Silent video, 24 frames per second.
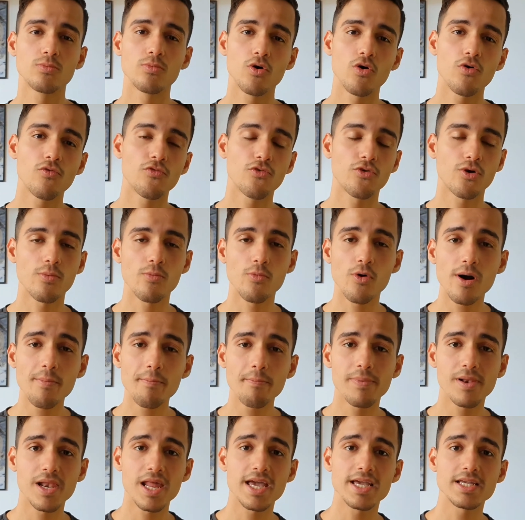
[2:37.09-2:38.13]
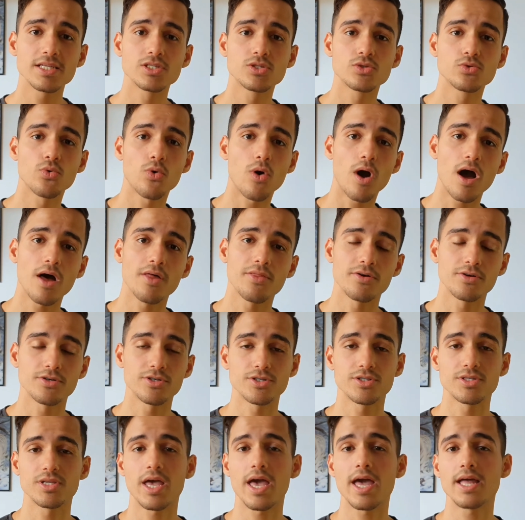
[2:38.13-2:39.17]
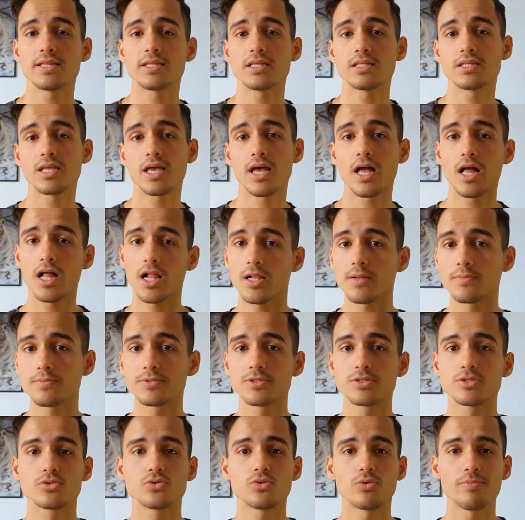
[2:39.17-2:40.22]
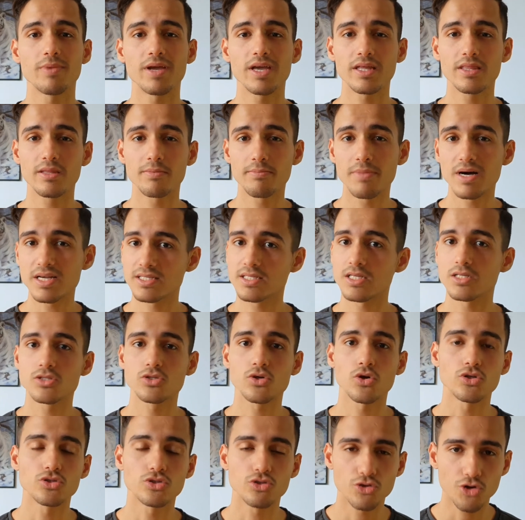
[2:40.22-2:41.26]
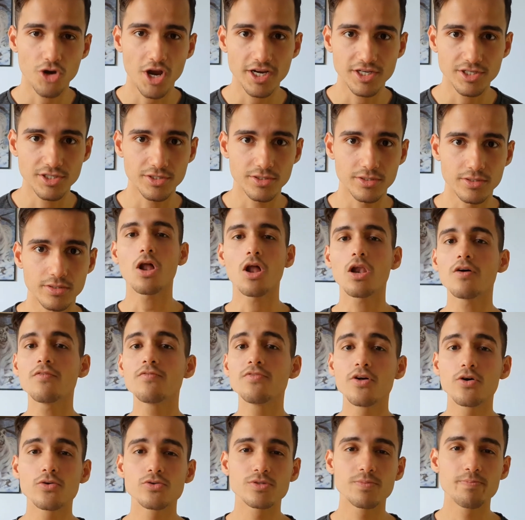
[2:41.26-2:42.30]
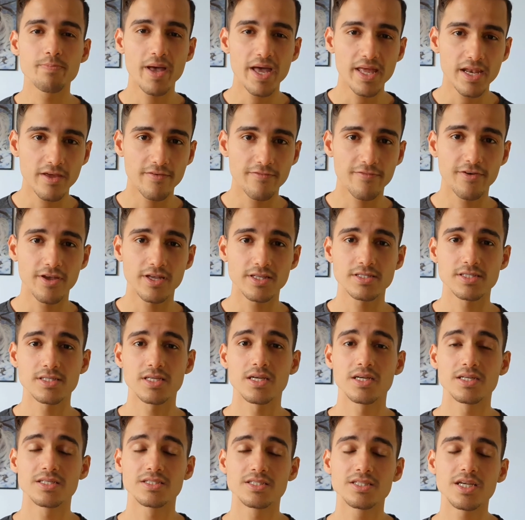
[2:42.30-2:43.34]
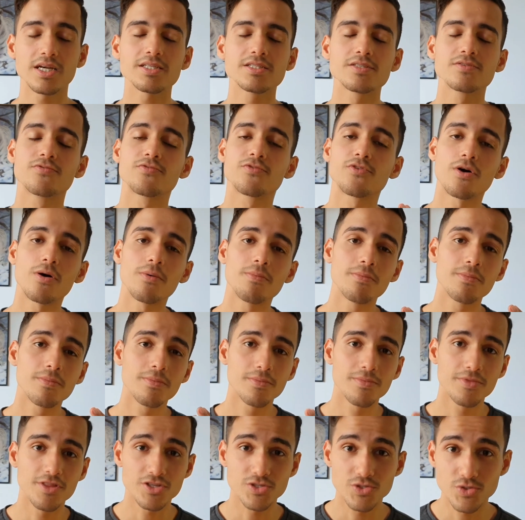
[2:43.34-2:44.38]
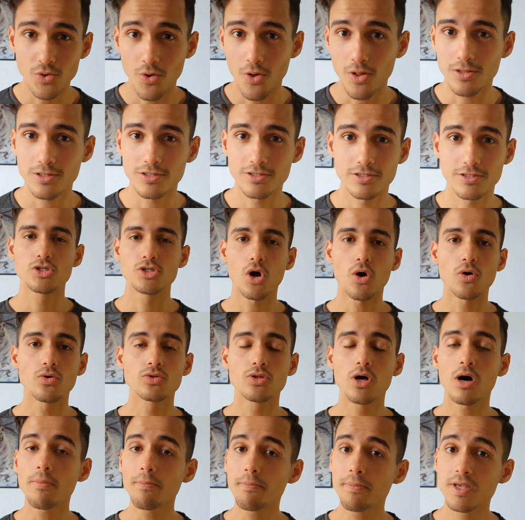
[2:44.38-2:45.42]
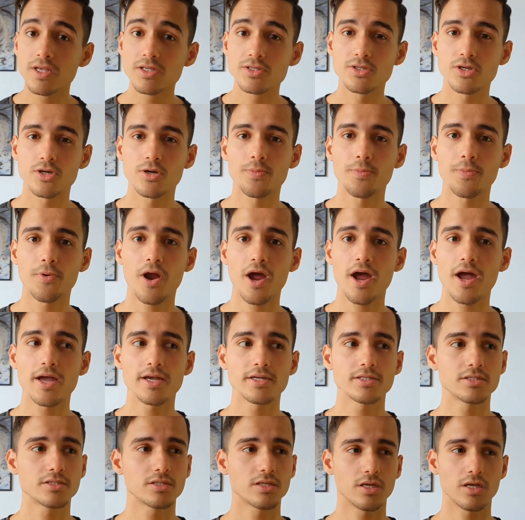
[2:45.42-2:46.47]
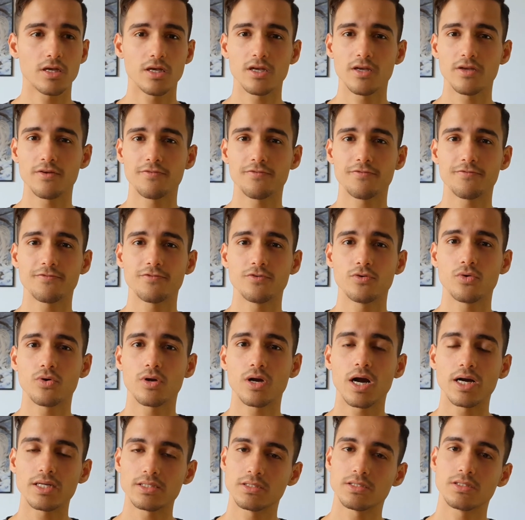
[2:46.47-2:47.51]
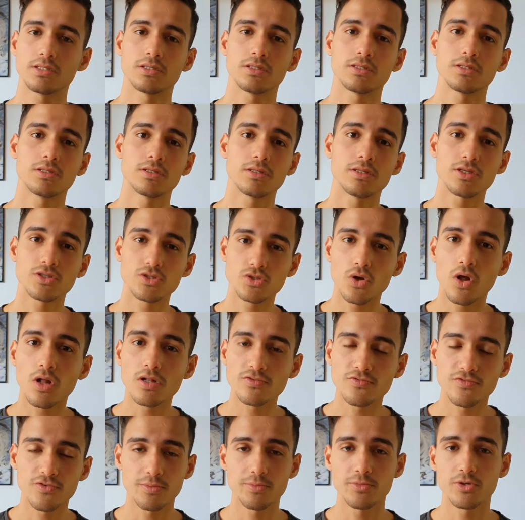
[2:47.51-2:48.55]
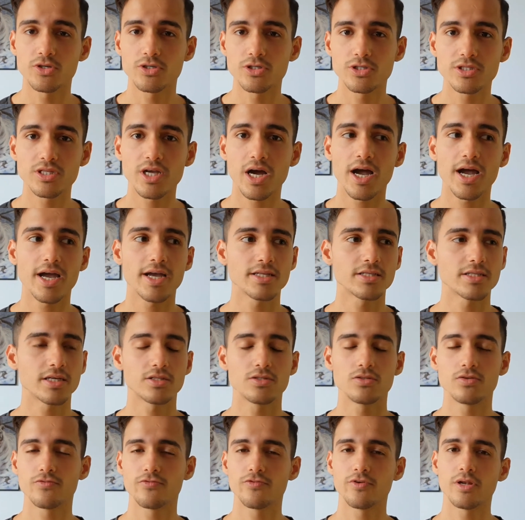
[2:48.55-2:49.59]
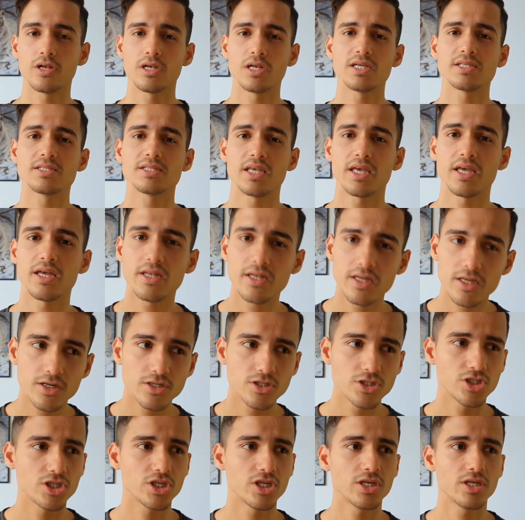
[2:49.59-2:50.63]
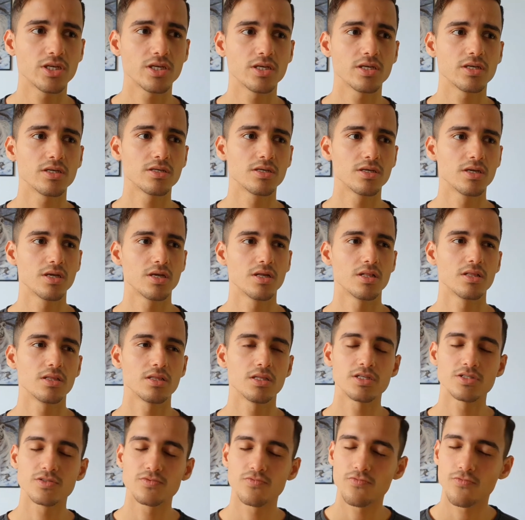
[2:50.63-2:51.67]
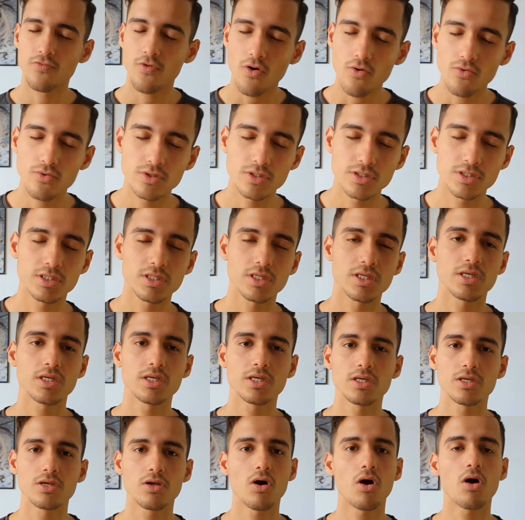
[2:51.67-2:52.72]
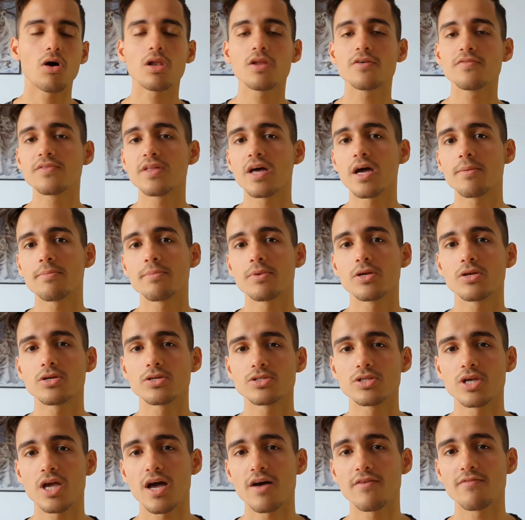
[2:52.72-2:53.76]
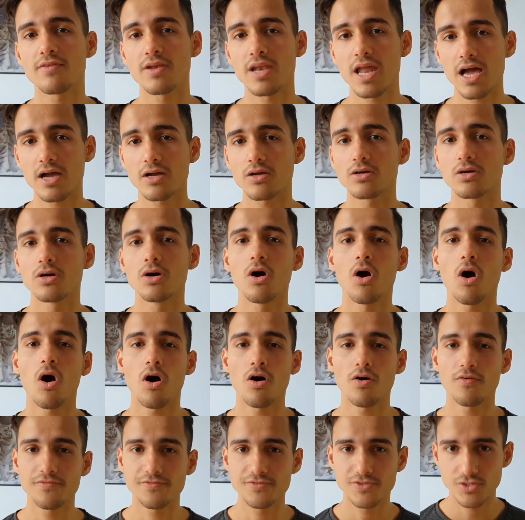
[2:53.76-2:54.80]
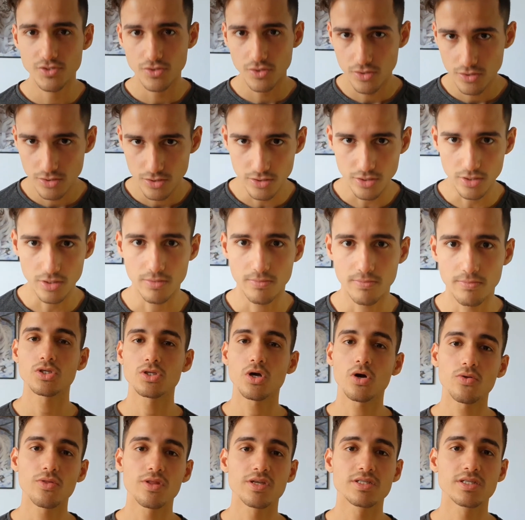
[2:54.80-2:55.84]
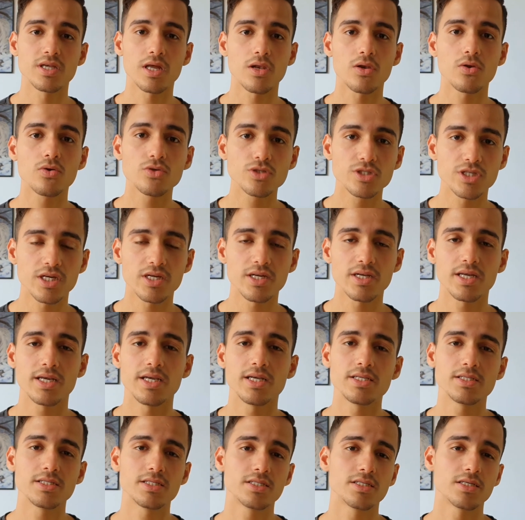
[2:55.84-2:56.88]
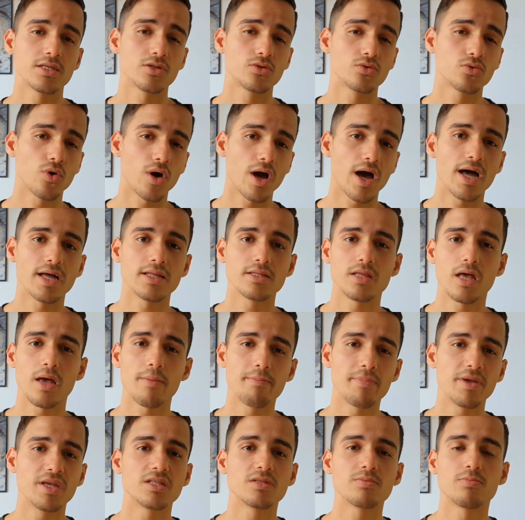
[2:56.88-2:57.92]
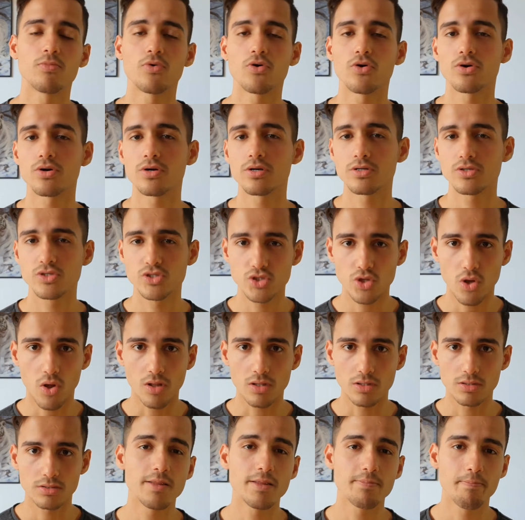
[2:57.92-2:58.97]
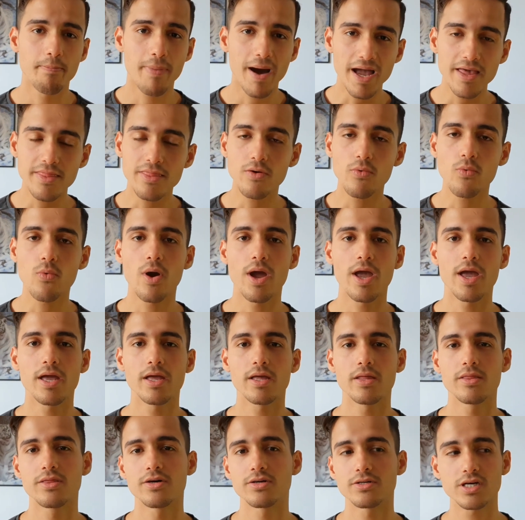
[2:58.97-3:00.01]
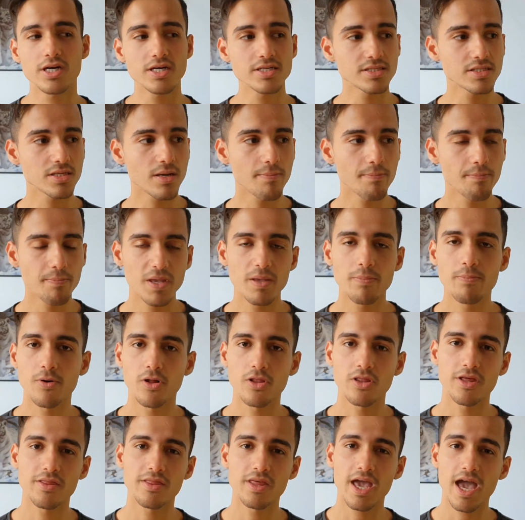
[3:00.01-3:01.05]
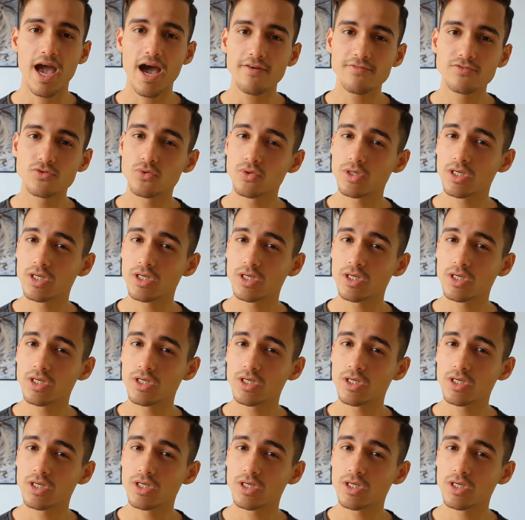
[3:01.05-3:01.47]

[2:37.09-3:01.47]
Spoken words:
to move from one place to others, and it helps to make the muscles contraction. All of those benefits just from the salt. So don't be surprised if you cut the salt from your diet and you feel less energy, less focusing, all of that because you have lack of sodium. So the solution is to add a bit more salt. And by the way, there are some people that they have